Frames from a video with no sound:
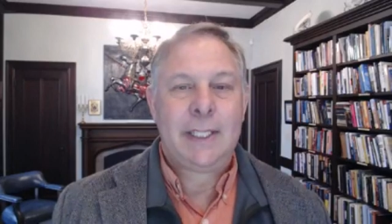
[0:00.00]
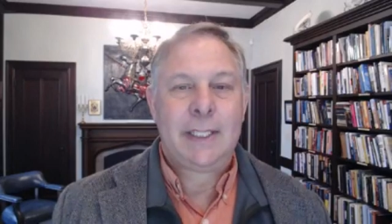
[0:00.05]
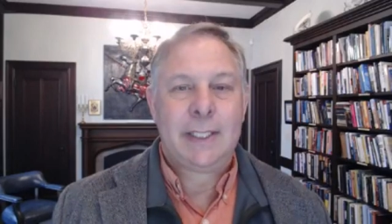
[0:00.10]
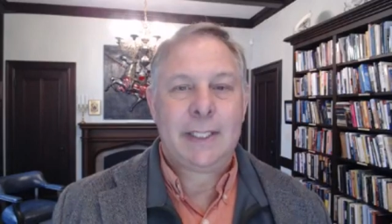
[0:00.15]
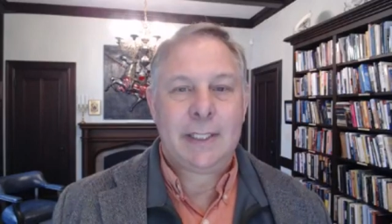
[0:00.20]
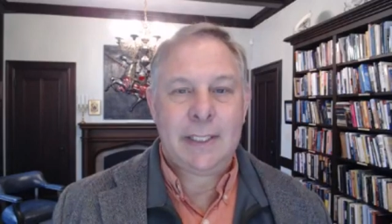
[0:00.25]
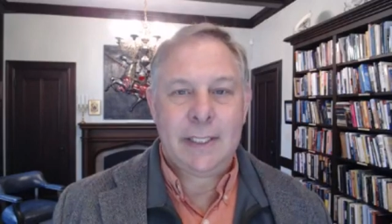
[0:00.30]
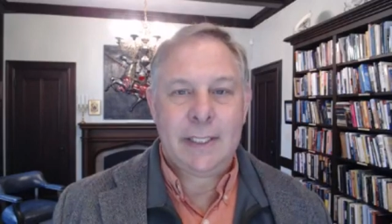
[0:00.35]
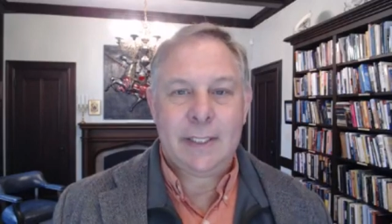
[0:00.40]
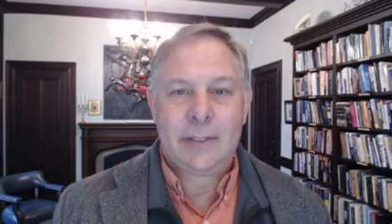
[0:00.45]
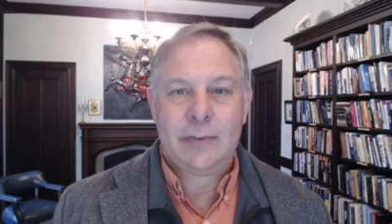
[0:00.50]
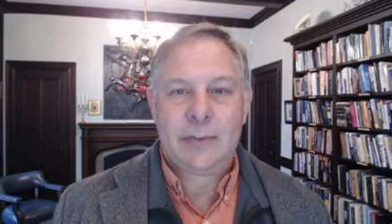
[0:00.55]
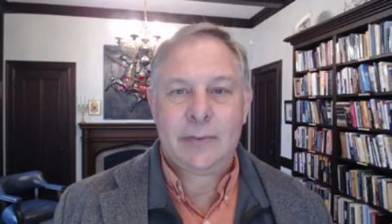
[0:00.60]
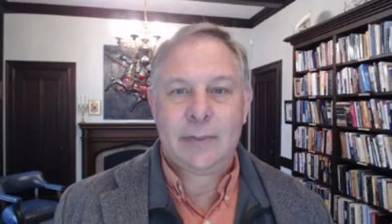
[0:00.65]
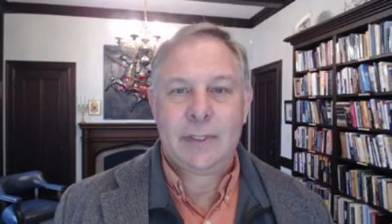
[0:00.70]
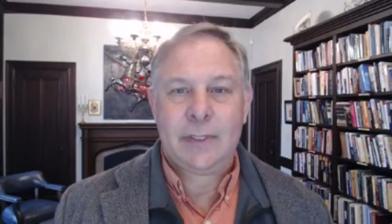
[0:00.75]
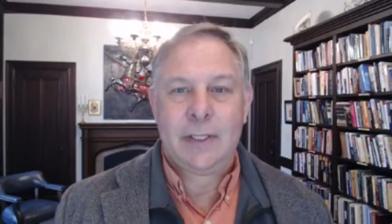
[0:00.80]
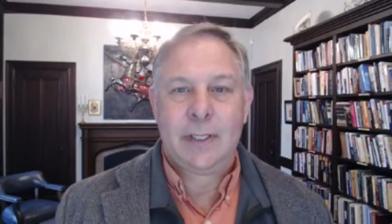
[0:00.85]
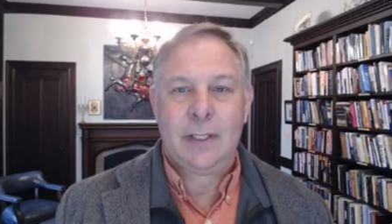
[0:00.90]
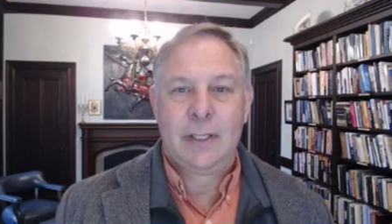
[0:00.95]

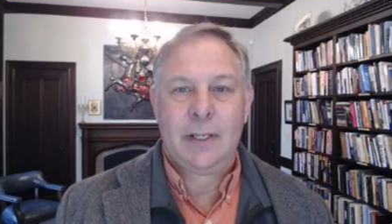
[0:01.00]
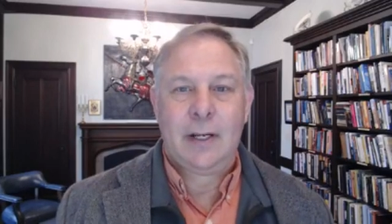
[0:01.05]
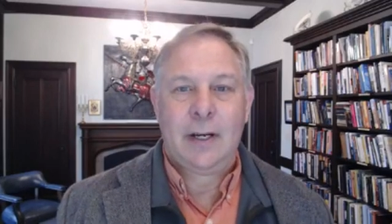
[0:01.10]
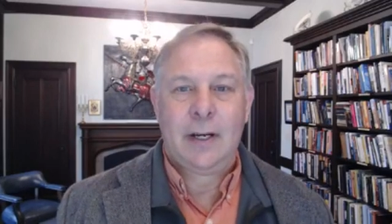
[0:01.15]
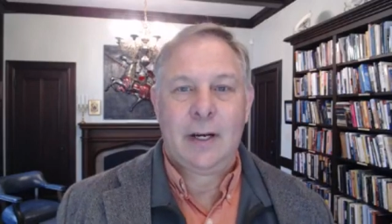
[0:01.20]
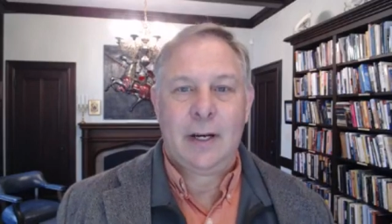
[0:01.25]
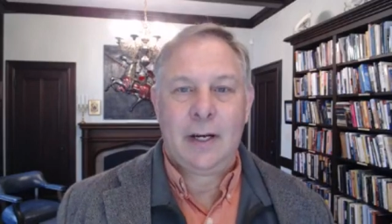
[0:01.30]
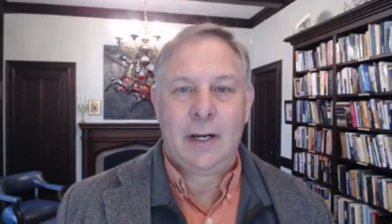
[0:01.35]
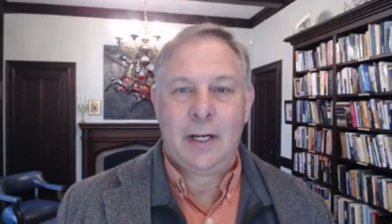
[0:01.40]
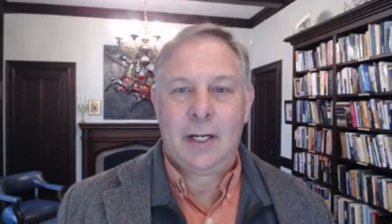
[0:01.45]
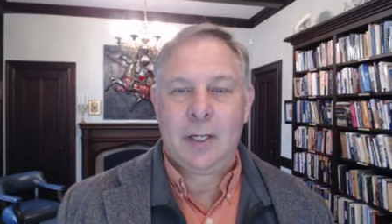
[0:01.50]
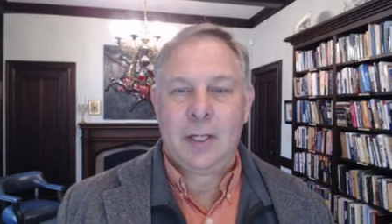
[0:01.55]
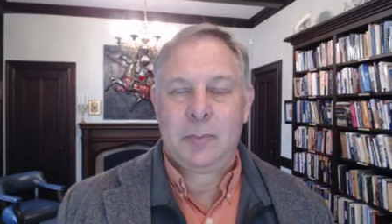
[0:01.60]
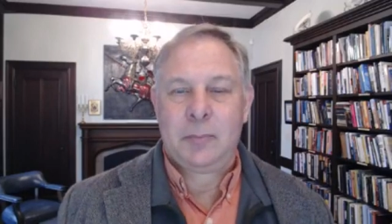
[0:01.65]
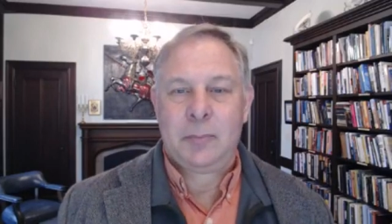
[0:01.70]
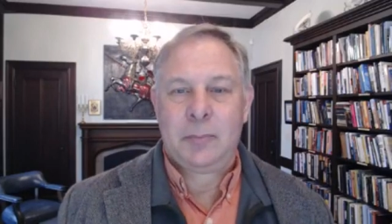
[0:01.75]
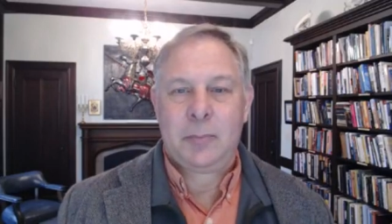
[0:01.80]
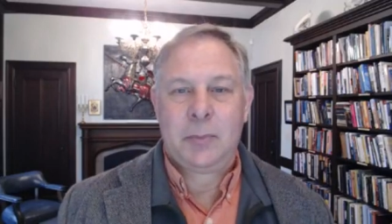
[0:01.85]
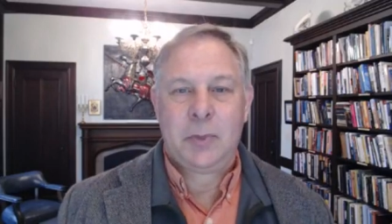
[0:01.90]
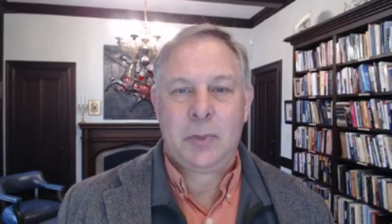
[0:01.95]
lift up
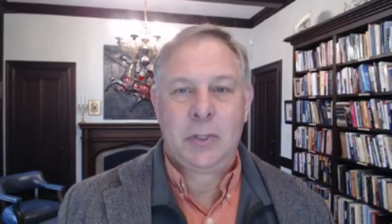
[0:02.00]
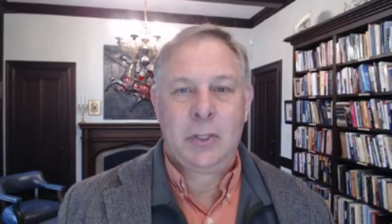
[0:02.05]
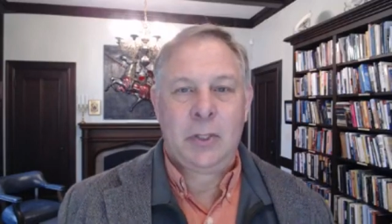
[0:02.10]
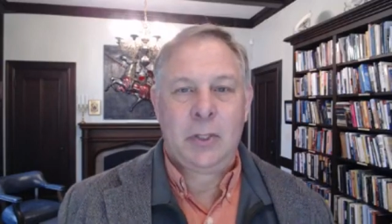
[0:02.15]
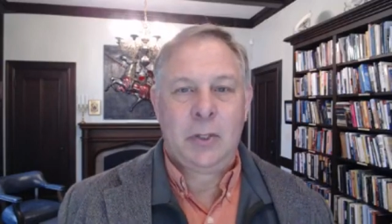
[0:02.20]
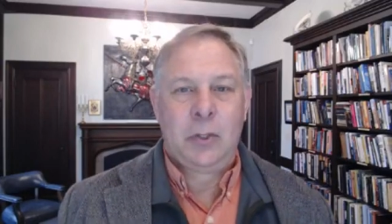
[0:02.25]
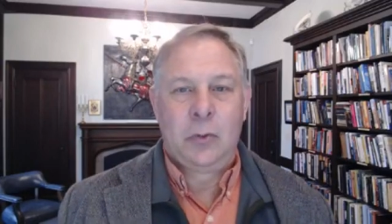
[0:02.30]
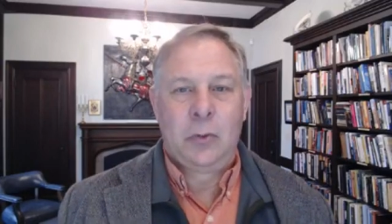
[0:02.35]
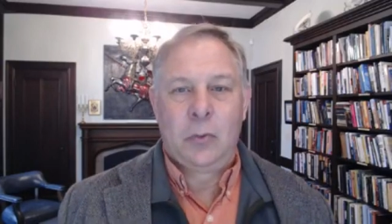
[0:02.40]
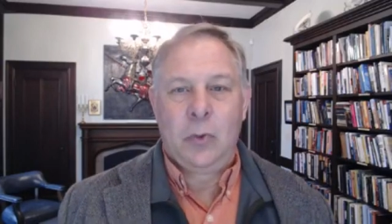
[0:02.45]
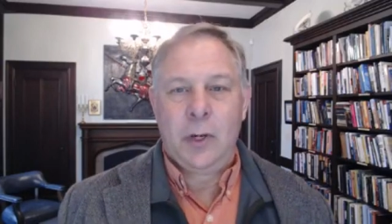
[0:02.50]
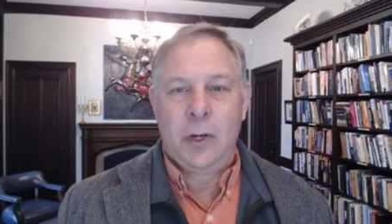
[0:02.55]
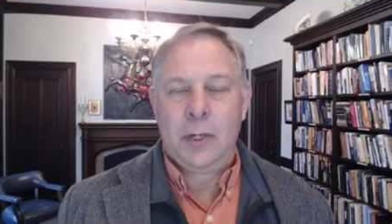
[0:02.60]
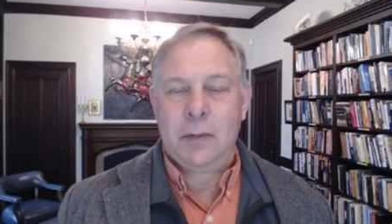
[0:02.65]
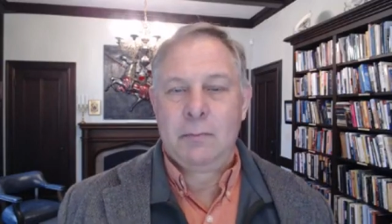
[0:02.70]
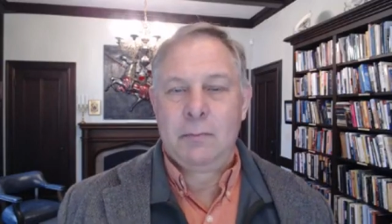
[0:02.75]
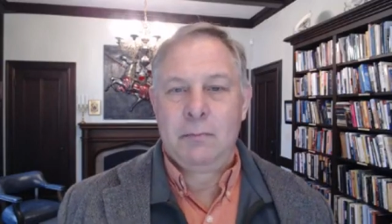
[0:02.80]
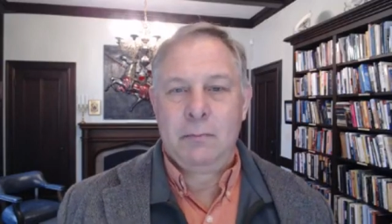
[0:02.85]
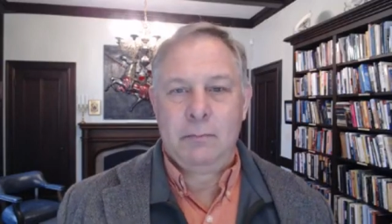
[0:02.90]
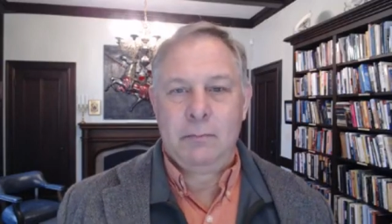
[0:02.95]
what
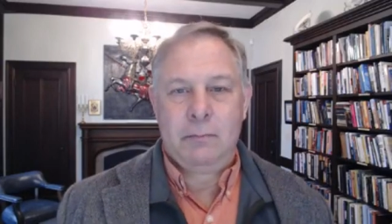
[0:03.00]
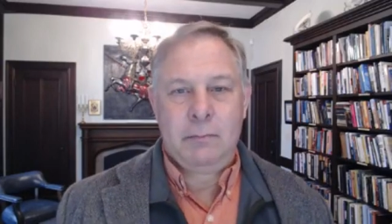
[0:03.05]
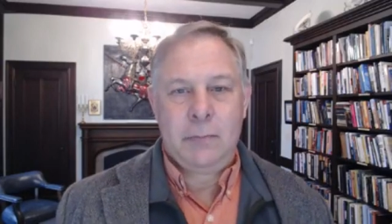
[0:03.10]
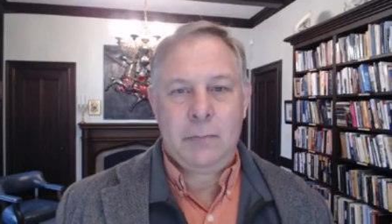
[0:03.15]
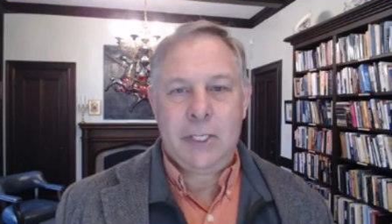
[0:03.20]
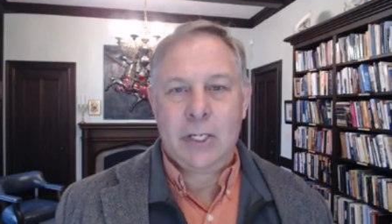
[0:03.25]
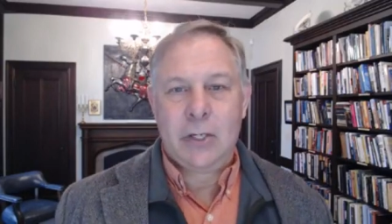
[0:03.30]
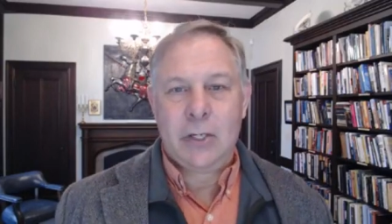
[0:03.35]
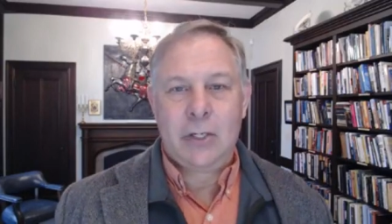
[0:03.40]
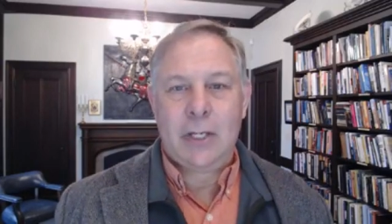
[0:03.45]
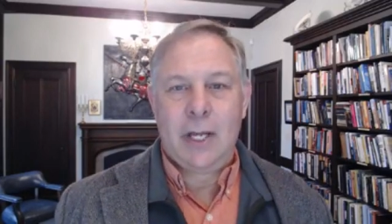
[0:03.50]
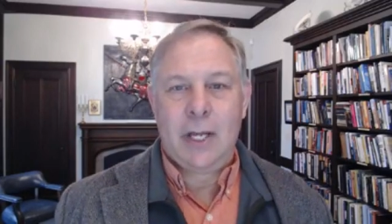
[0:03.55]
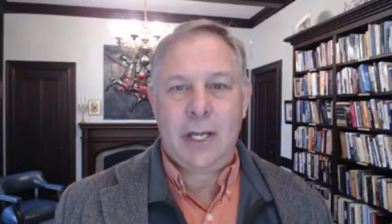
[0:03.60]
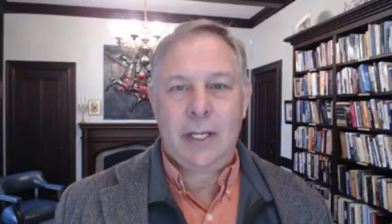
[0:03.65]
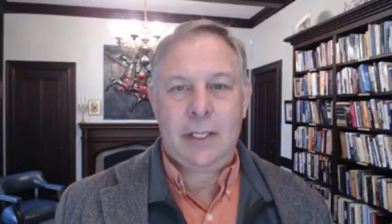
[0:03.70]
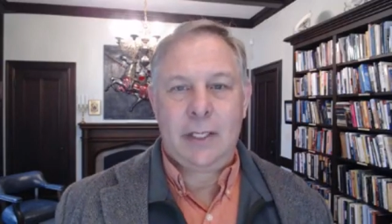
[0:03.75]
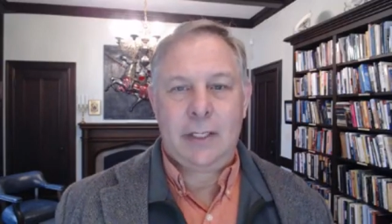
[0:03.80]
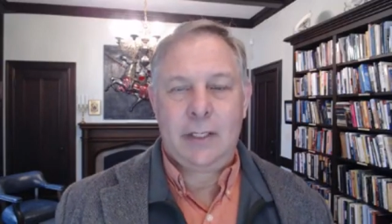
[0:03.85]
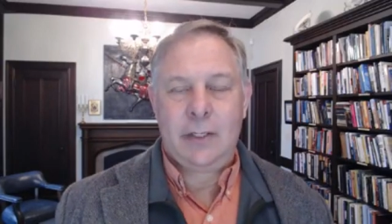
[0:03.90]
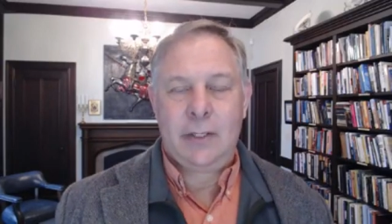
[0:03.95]
meager
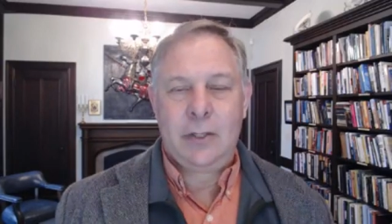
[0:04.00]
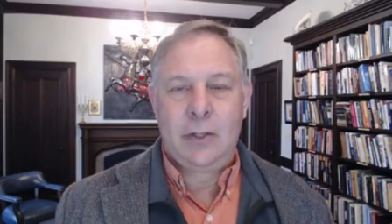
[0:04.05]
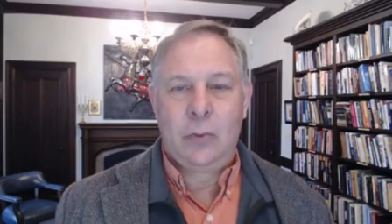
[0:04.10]
light,